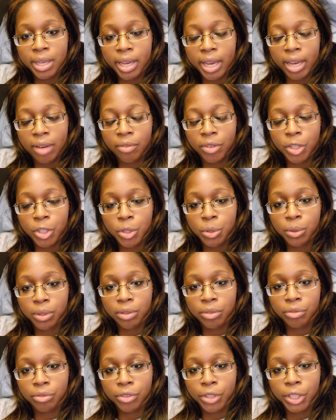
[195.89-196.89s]
have a
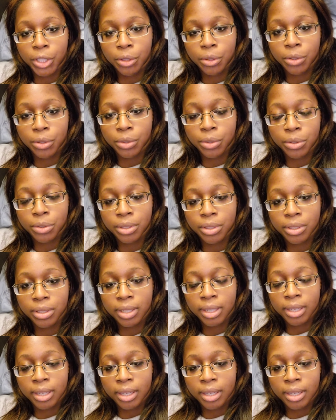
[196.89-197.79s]
short fuse.